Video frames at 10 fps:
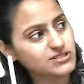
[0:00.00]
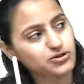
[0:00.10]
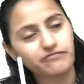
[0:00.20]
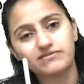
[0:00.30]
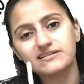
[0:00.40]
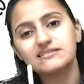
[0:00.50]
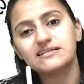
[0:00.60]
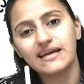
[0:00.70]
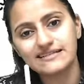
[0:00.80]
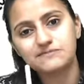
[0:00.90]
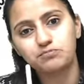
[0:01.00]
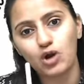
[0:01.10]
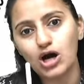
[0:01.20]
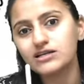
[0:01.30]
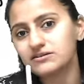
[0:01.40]
So if this gets
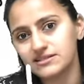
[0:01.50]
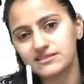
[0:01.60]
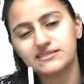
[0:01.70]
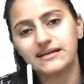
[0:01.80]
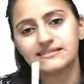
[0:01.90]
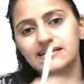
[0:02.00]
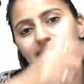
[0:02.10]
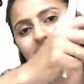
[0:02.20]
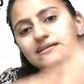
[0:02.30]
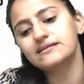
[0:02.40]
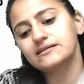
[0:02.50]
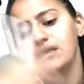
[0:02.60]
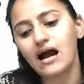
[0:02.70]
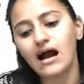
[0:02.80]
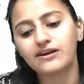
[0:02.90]
blocked, this gets ligated,
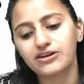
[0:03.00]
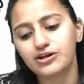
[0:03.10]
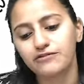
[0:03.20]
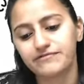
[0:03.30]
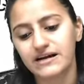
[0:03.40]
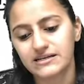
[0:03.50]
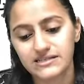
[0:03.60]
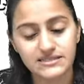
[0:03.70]
the artery of ductus